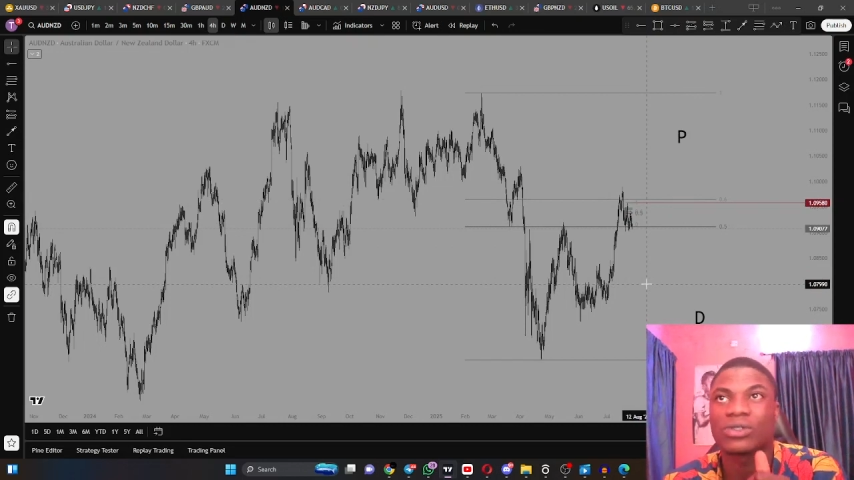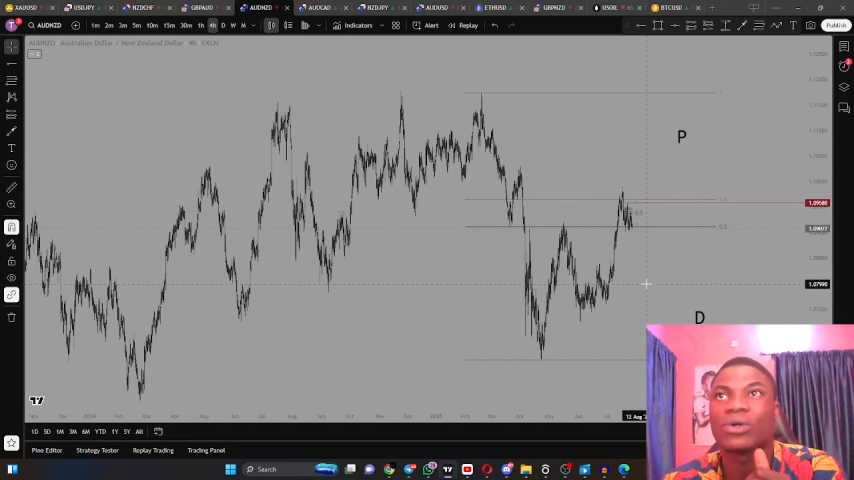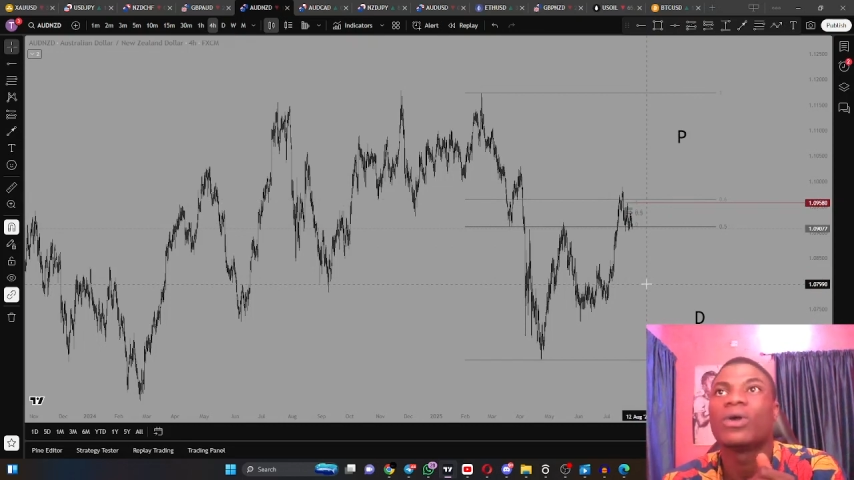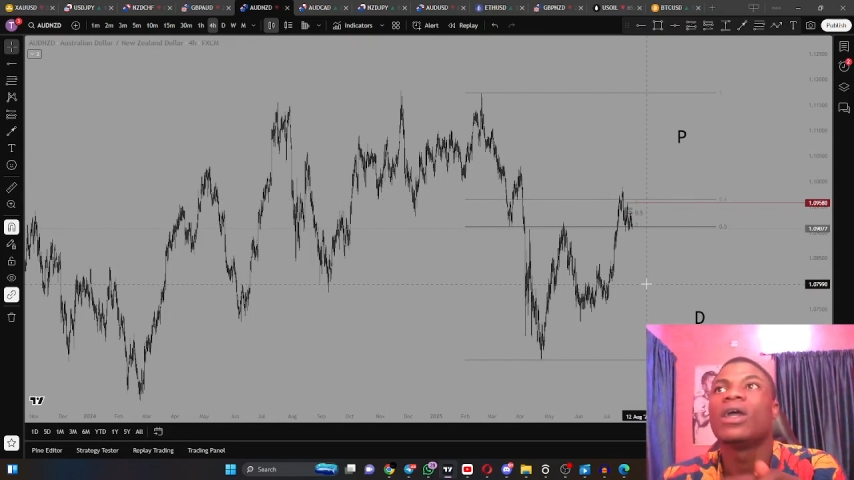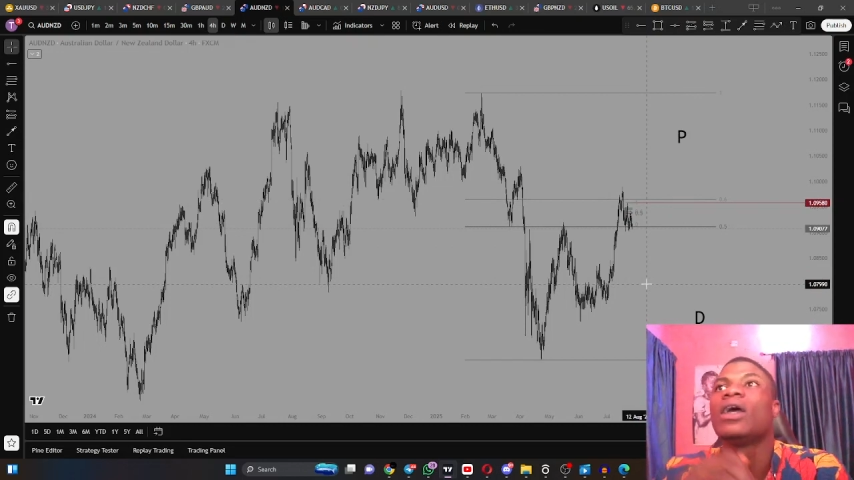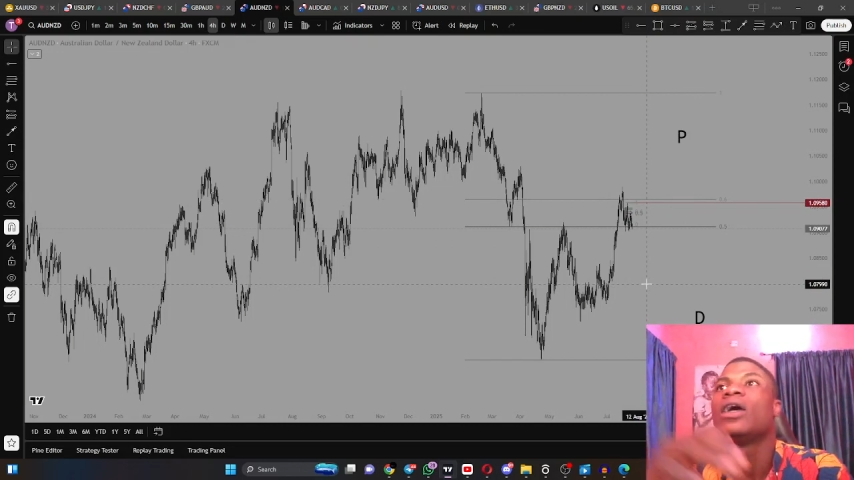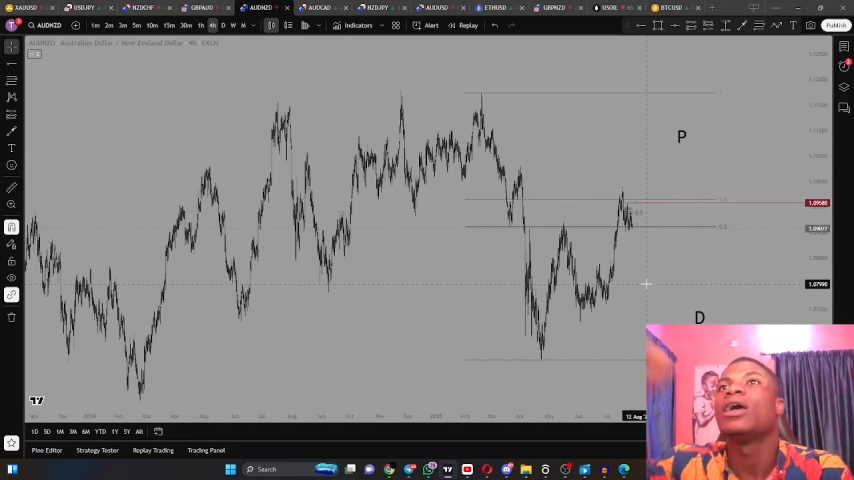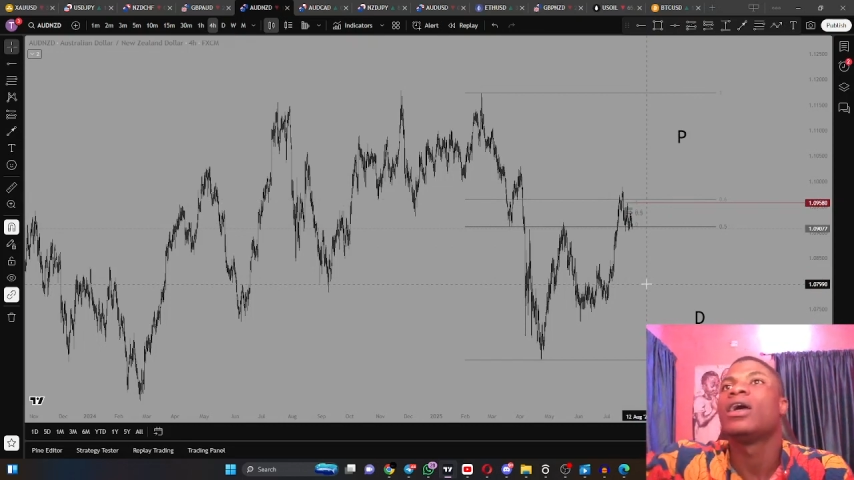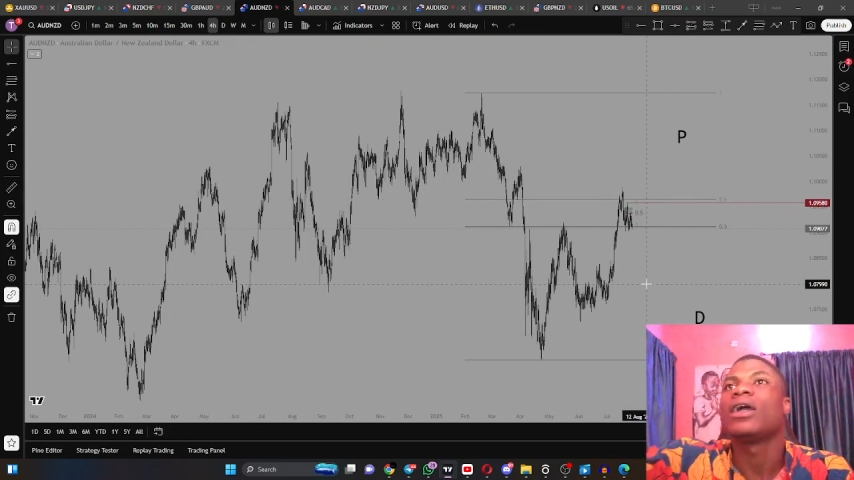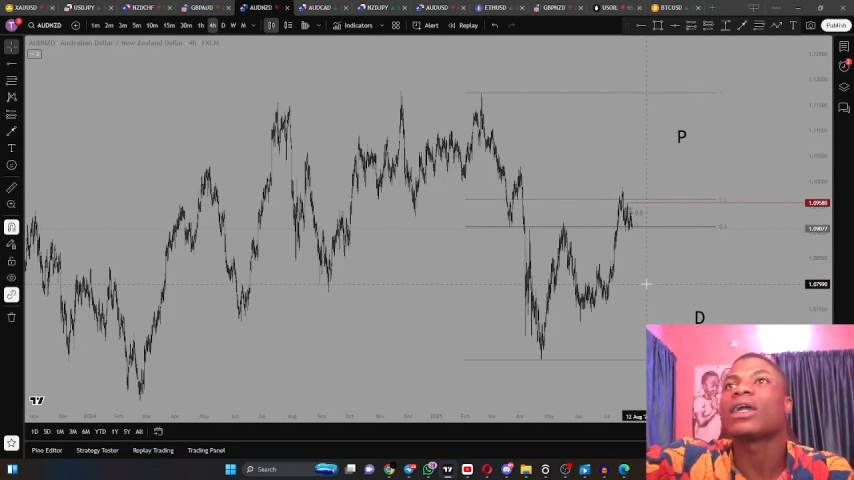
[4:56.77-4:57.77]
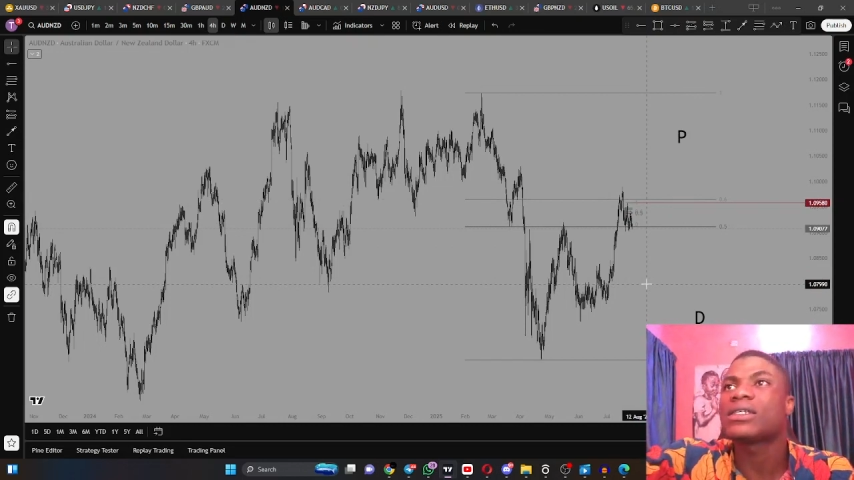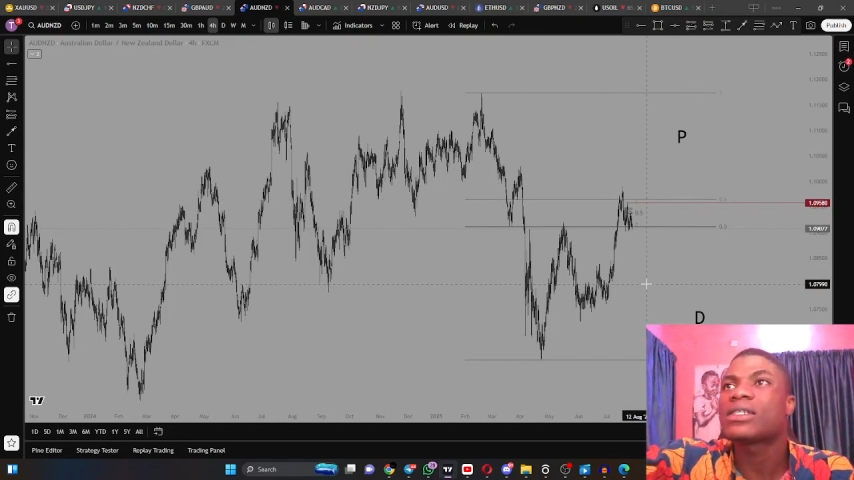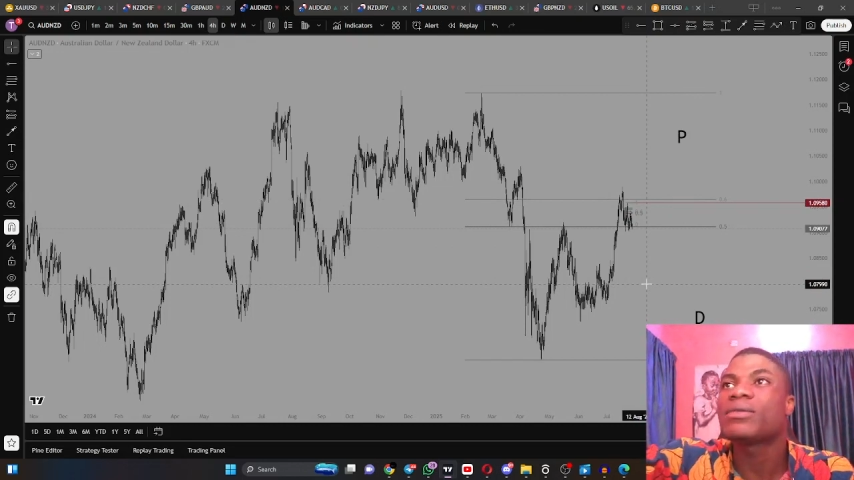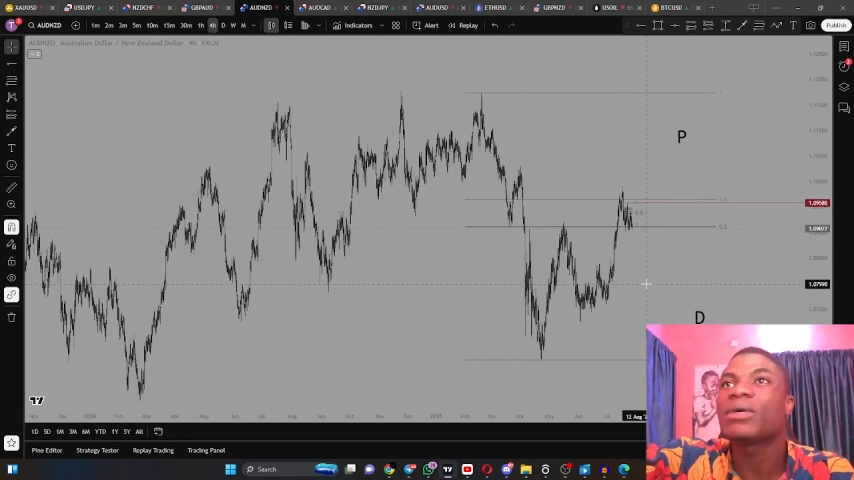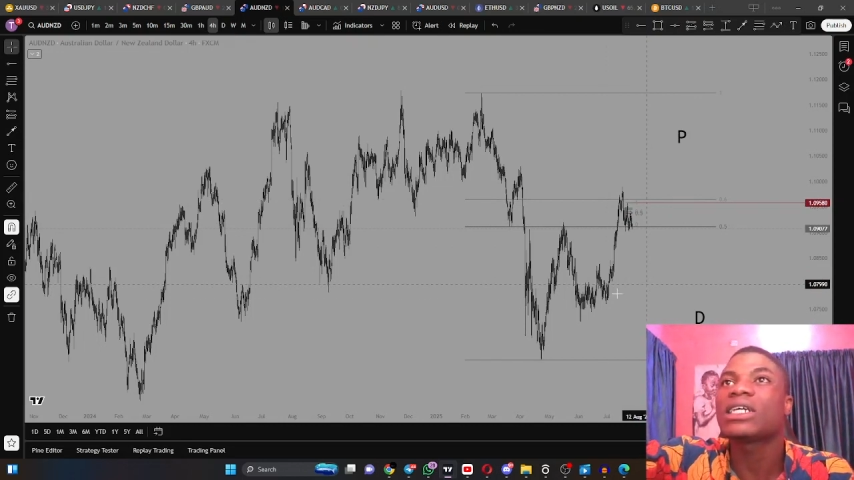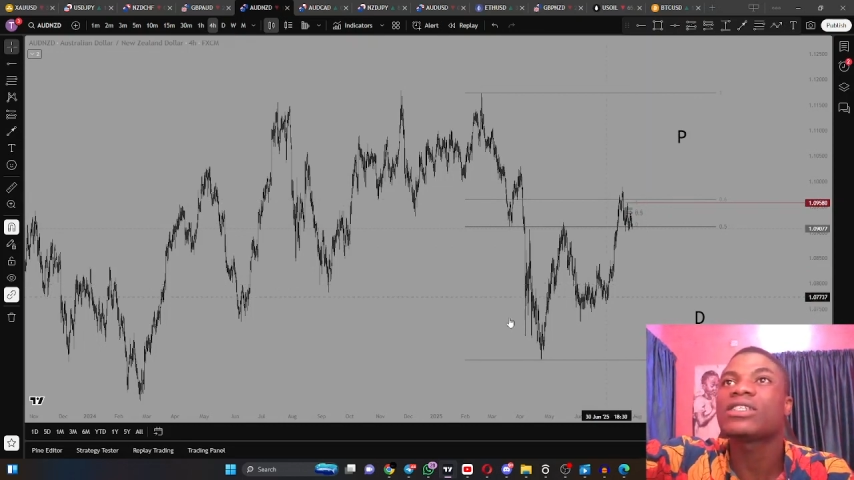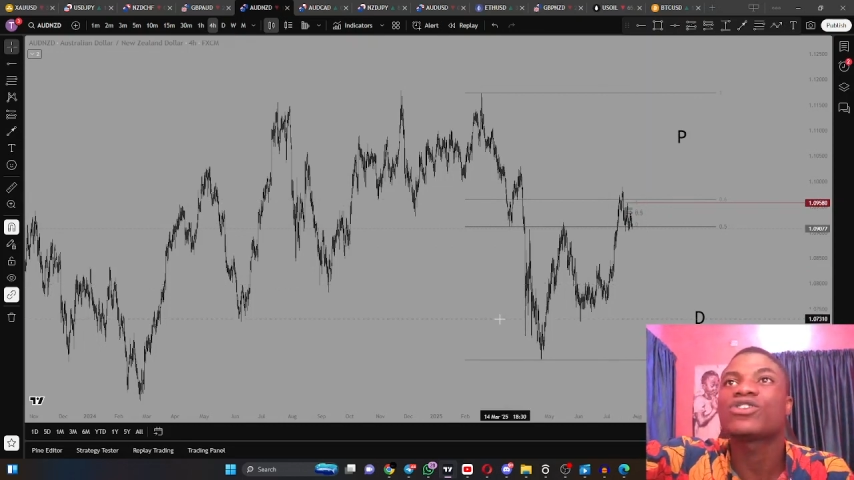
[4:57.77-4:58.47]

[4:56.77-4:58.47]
So you can see market